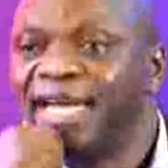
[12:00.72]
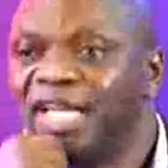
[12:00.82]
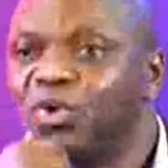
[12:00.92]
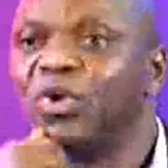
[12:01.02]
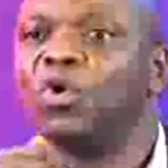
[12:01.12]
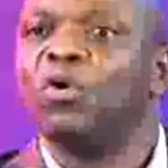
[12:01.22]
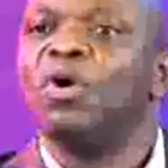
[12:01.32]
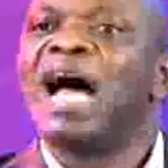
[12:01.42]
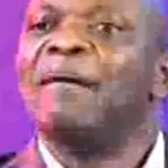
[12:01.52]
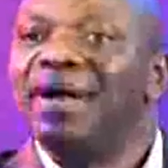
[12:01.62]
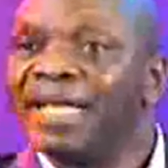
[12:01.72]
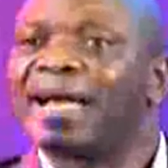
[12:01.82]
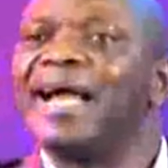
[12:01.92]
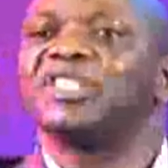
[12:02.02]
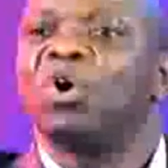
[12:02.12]
you will know America
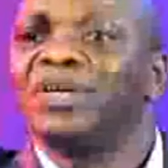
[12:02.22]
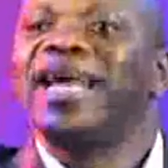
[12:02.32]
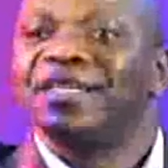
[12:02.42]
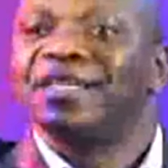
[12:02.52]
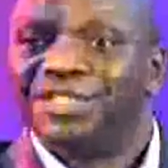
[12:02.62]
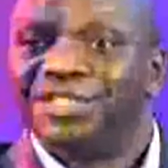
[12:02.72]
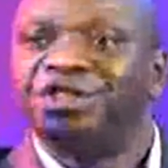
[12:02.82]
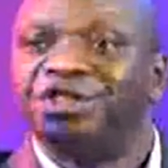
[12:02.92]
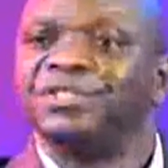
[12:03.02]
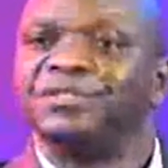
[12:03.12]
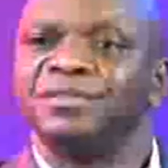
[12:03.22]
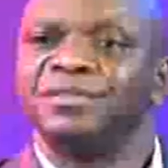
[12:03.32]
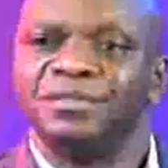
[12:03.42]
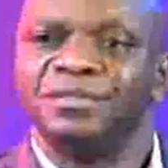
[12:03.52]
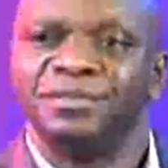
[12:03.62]
is under siege.
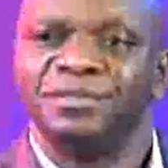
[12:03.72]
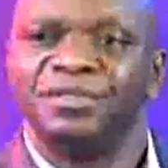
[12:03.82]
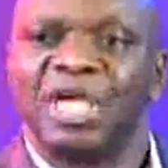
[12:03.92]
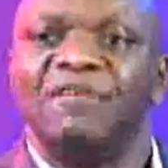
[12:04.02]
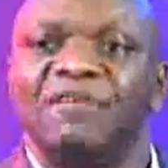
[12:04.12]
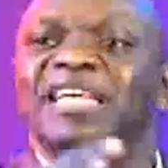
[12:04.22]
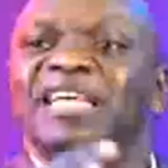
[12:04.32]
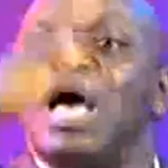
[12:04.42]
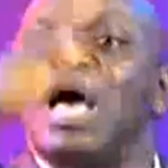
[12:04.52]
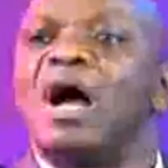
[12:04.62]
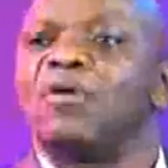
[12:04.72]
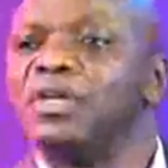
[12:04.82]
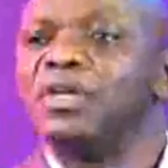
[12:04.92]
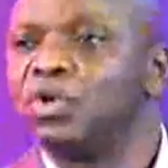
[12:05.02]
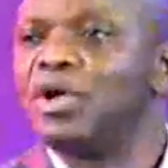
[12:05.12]
So if that's where you are running
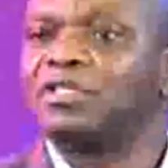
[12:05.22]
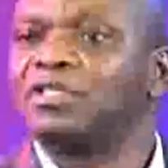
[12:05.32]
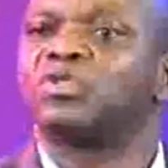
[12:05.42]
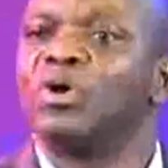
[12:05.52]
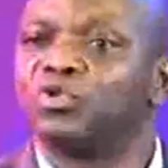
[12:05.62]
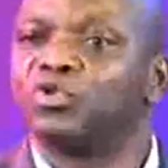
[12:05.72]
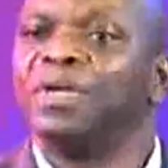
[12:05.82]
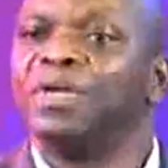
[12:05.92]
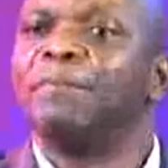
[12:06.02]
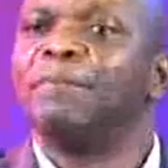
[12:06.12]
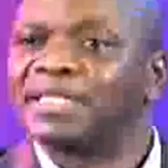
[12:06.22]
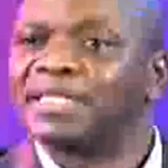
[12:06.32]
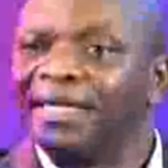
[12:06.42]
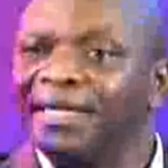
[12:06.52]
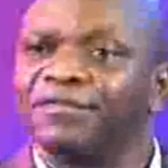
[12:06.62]
to, you are just going to meet a better devil